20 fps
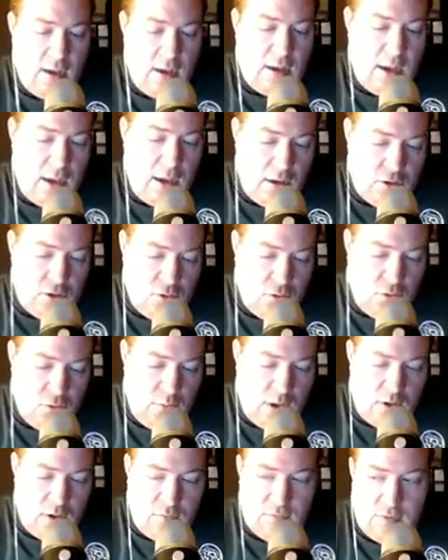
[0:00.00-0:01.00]
gain control of
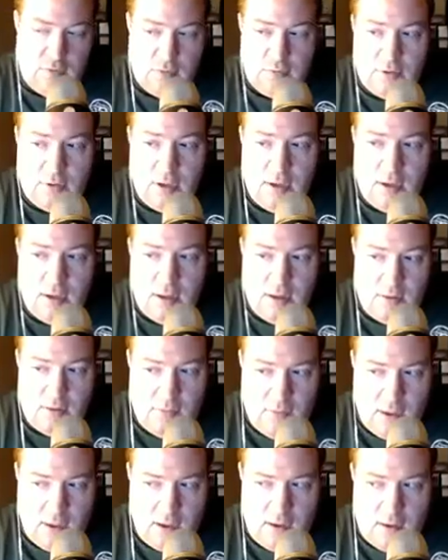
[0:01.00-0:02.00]
the battlefield
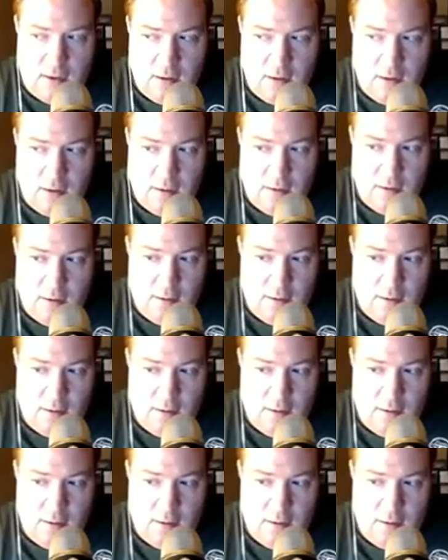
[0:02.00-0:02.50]
and then